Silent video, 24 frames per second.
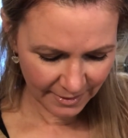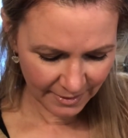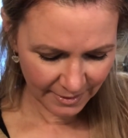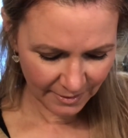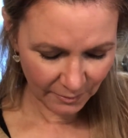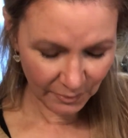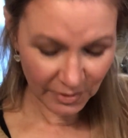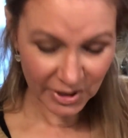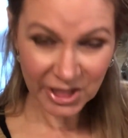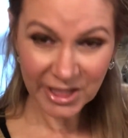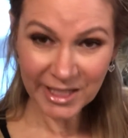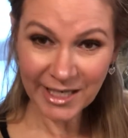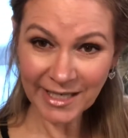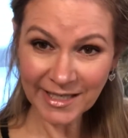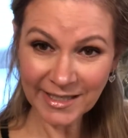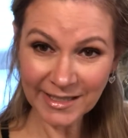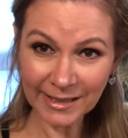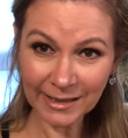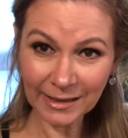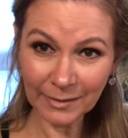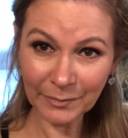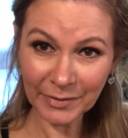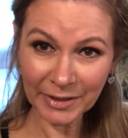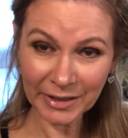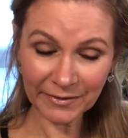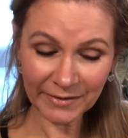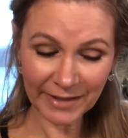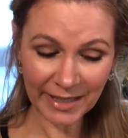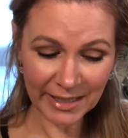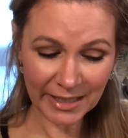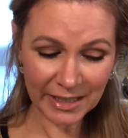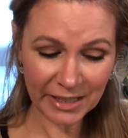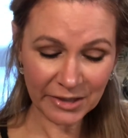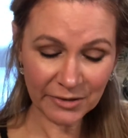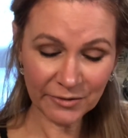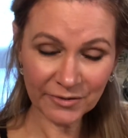which takes a little bit of
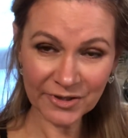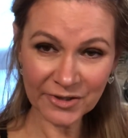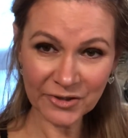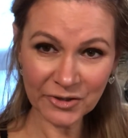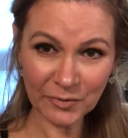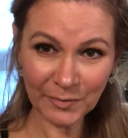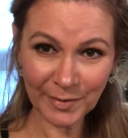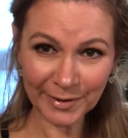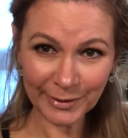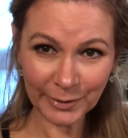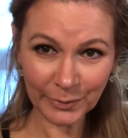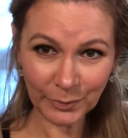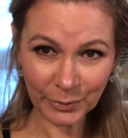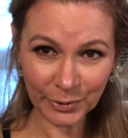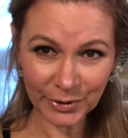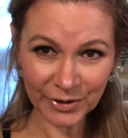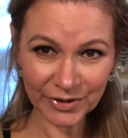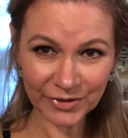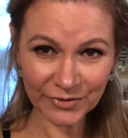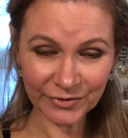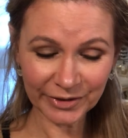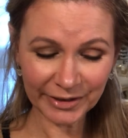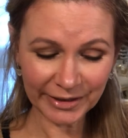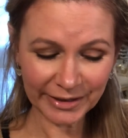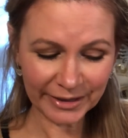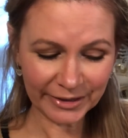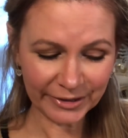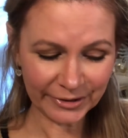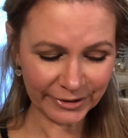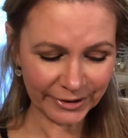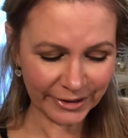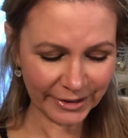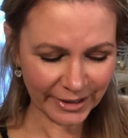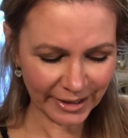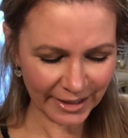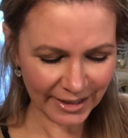getting used to, but it works really
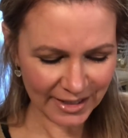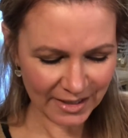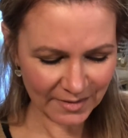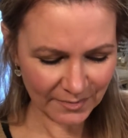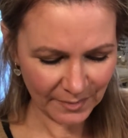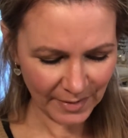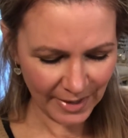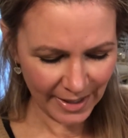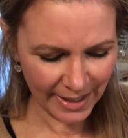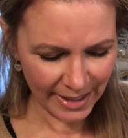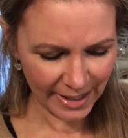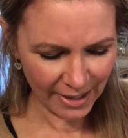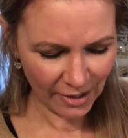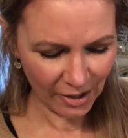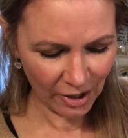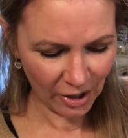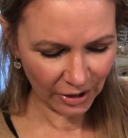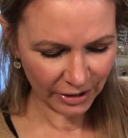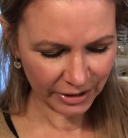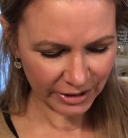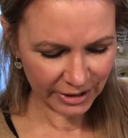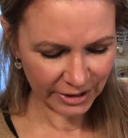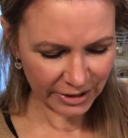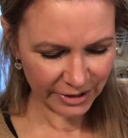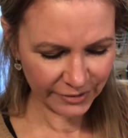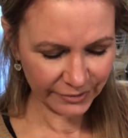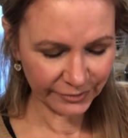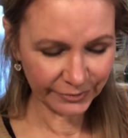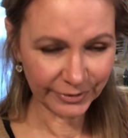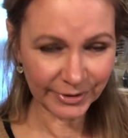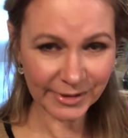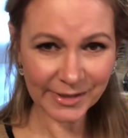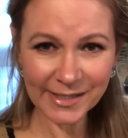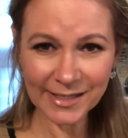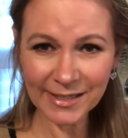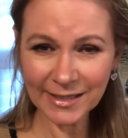good. It's by HOLT
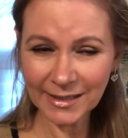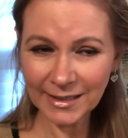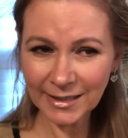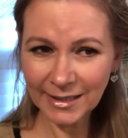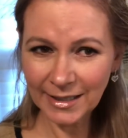Tools.